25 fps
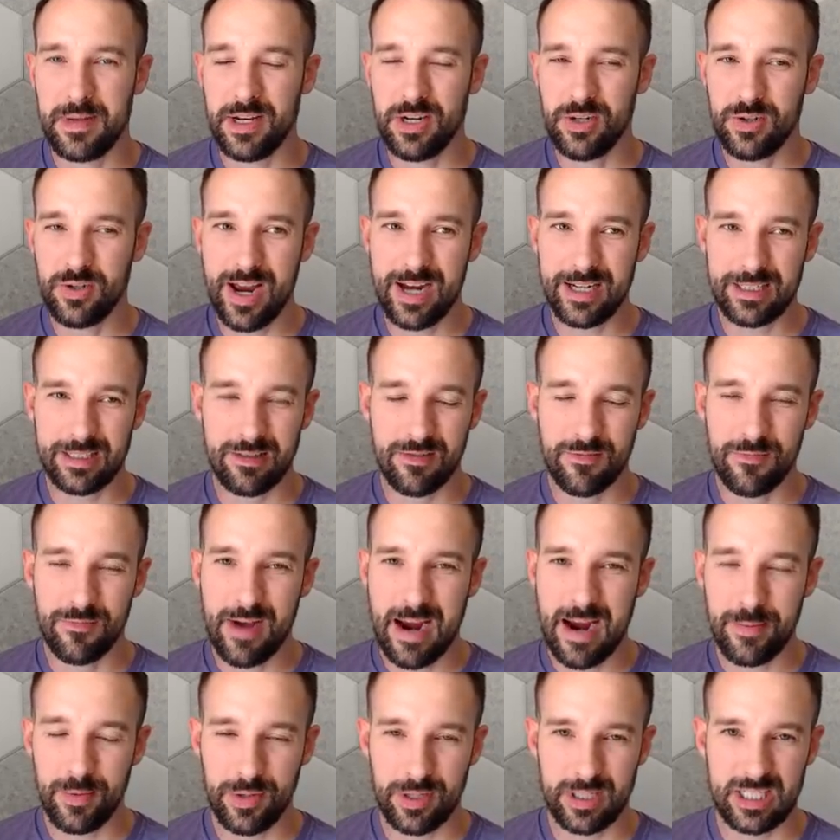interactive
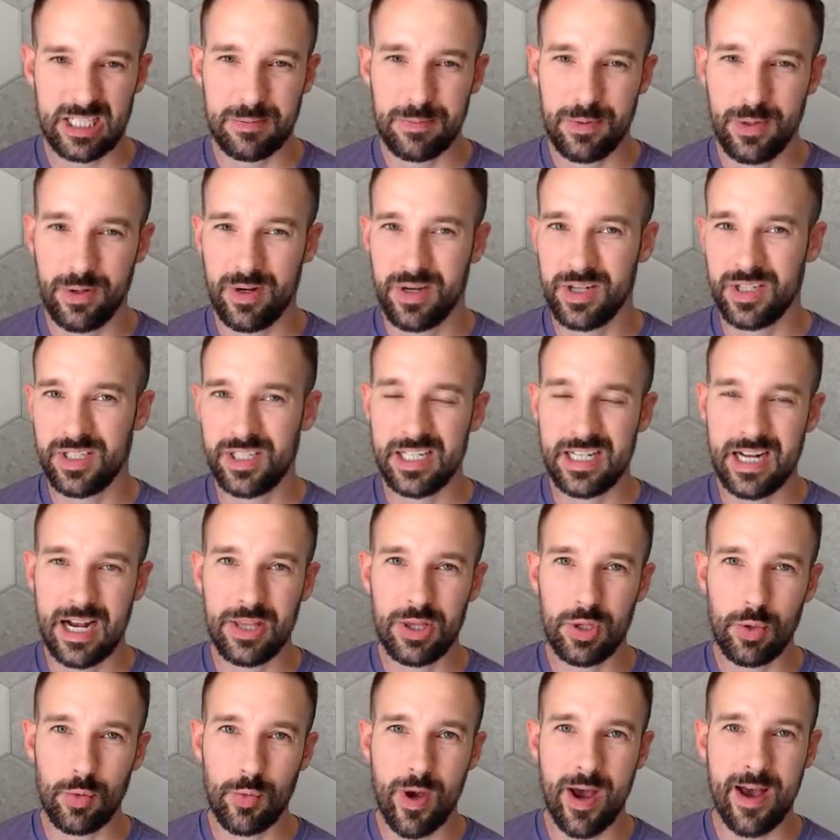Bible experiences
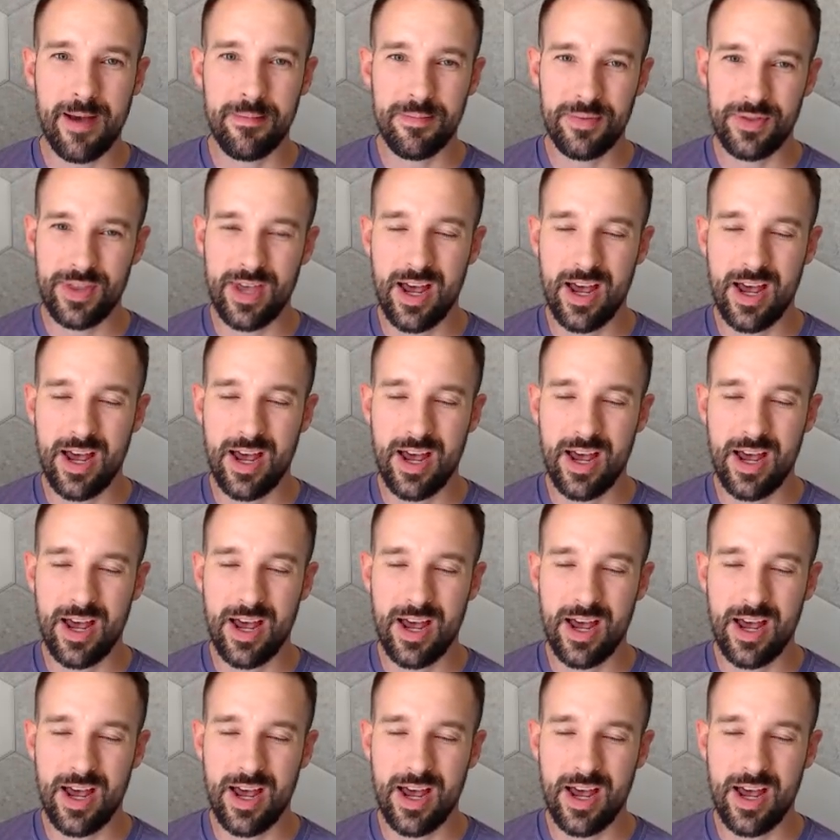on the web